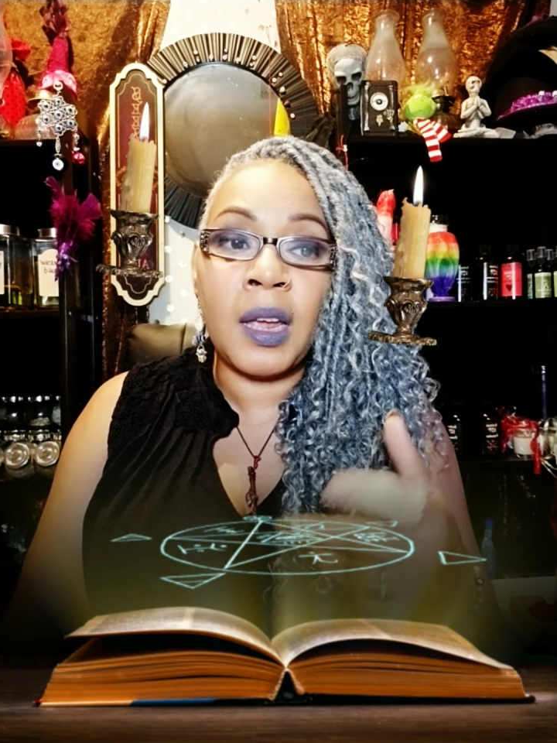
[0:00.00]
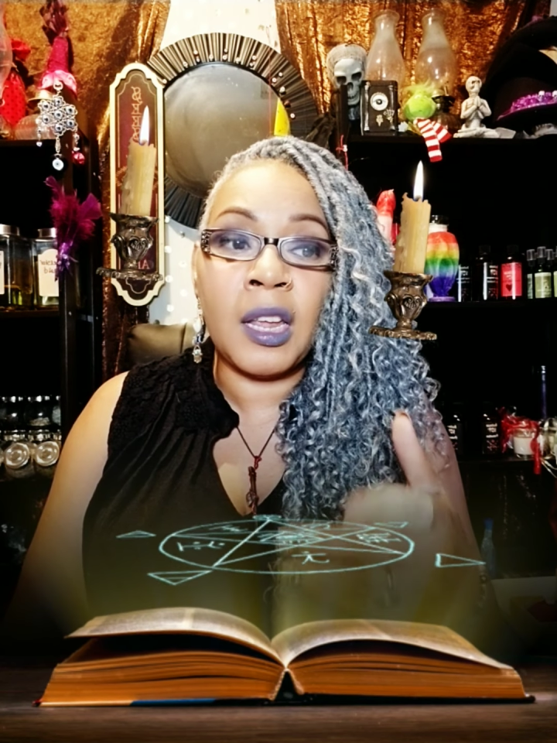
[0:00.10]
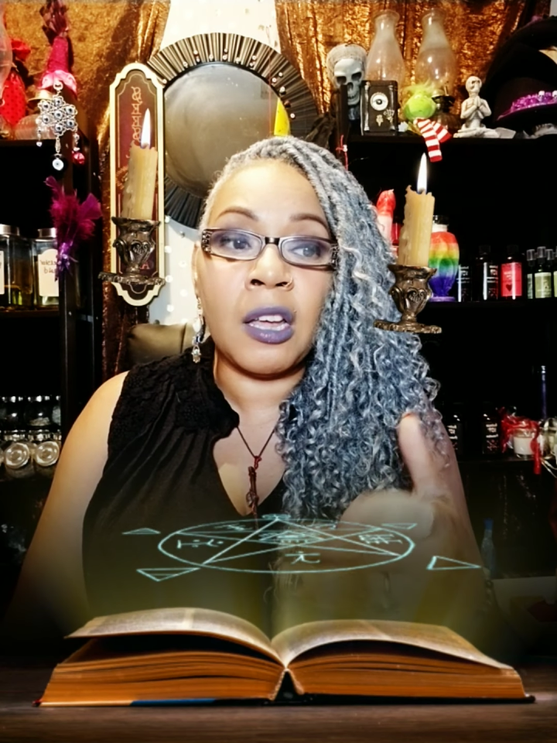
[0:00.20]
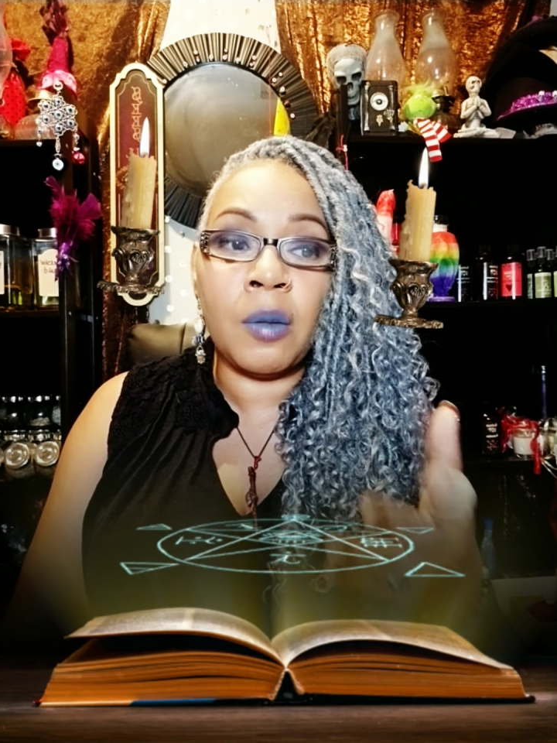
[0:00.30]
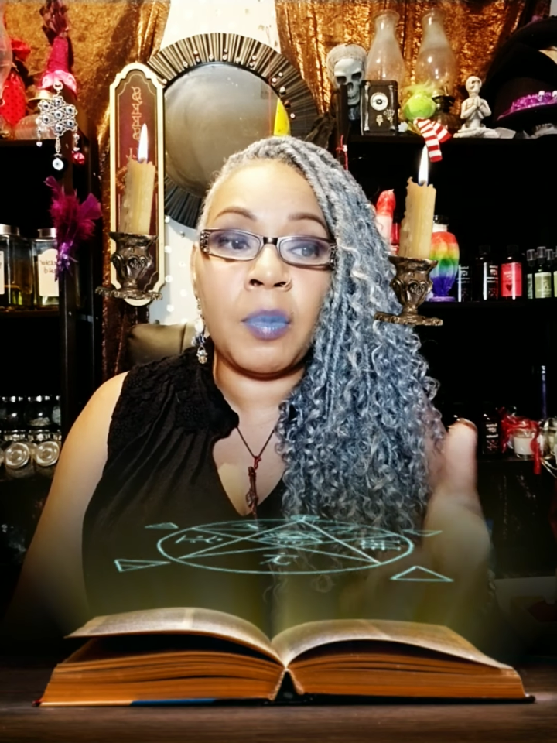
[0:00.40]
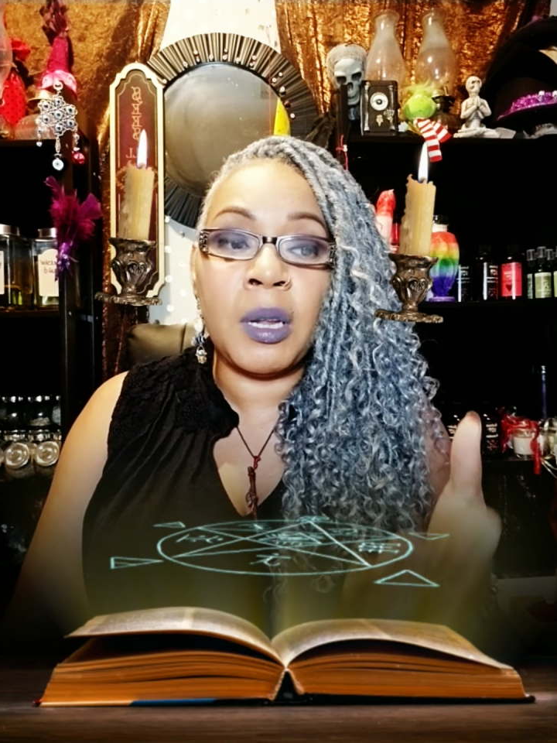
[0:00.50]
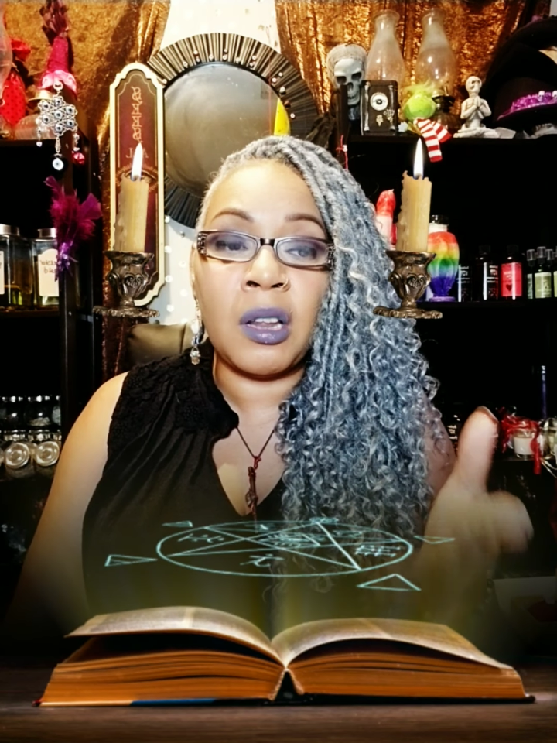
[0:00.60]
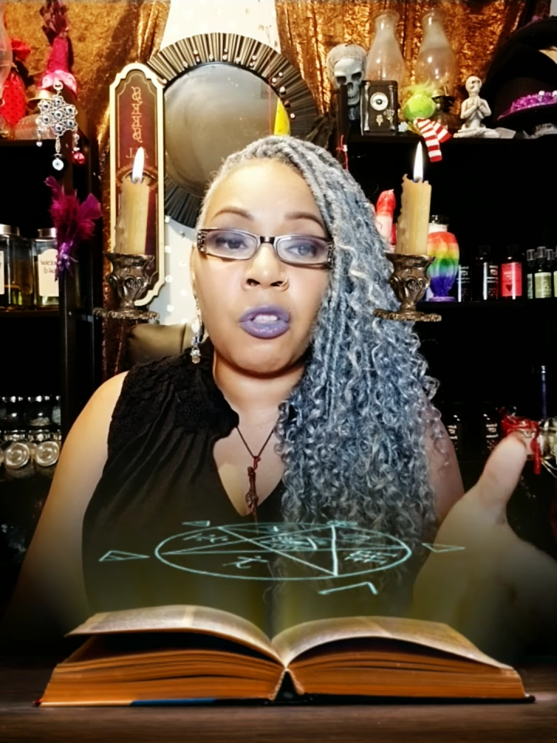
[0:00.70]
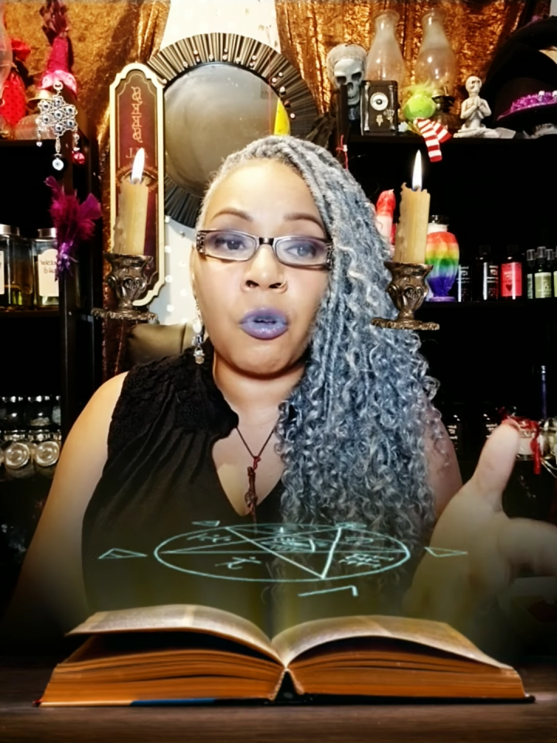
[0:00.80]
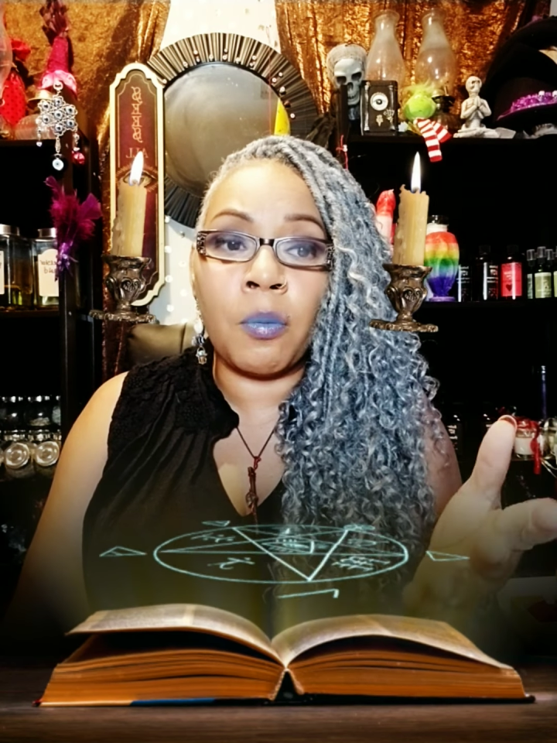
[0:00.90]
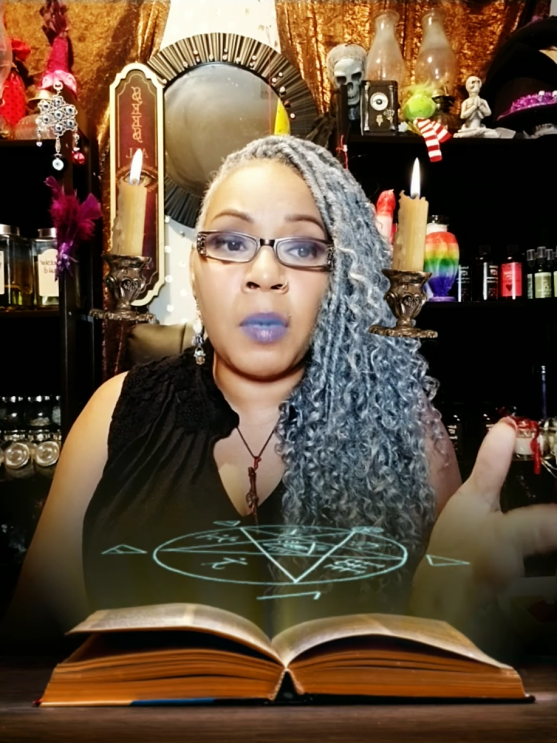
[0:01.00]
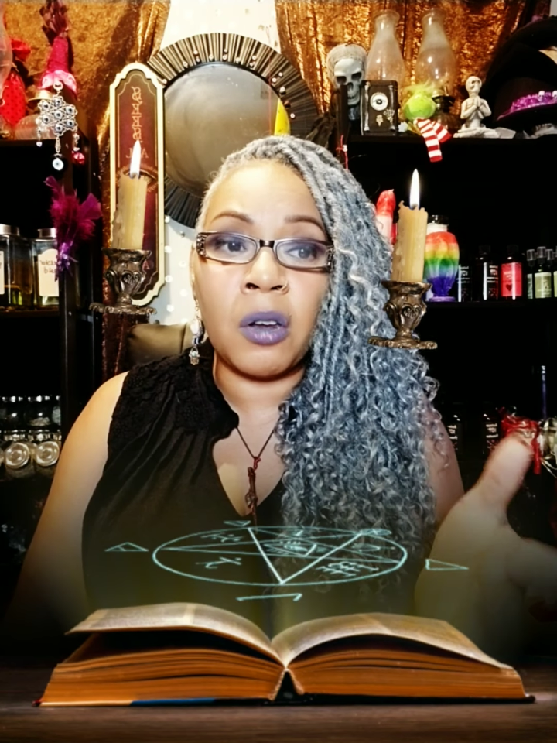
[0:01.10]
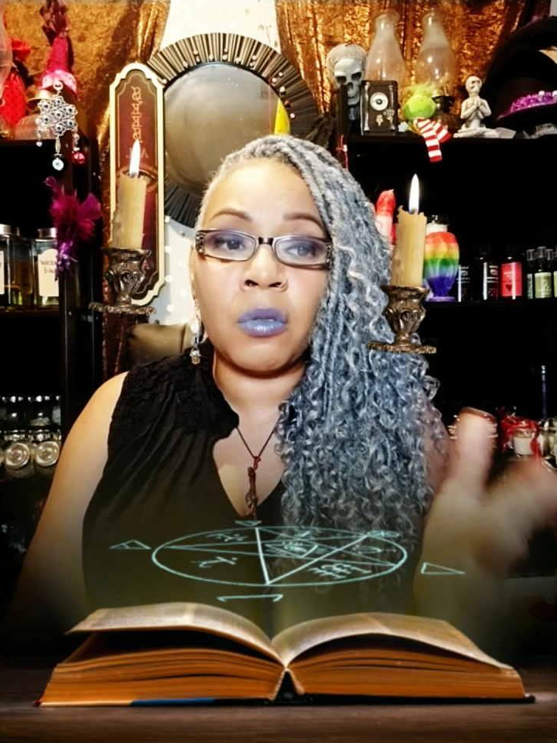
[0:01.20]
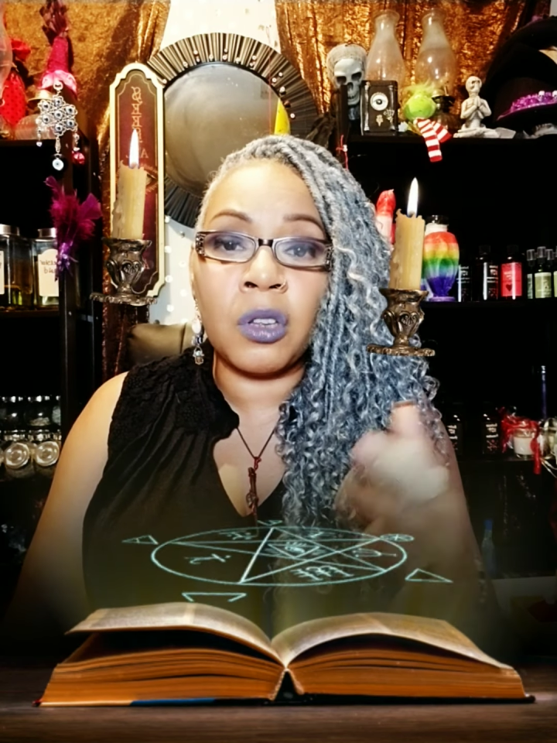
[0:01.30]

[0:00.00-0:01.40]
and it could be detrimental